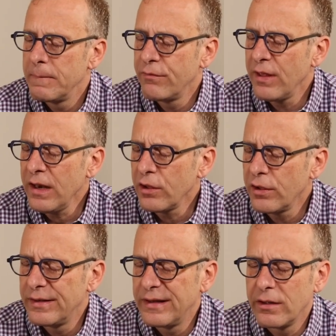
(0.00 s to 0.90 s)
Is that a
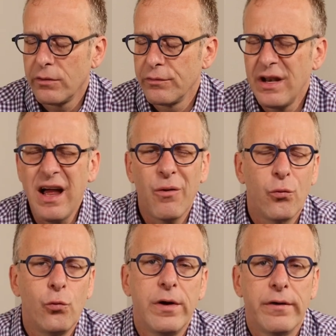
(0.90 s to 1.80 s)
good deal? Not
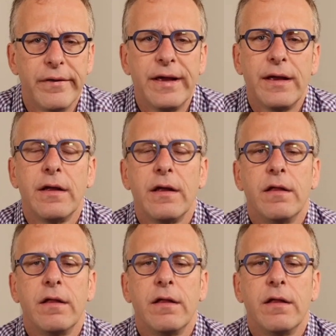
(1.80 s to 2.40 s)
really.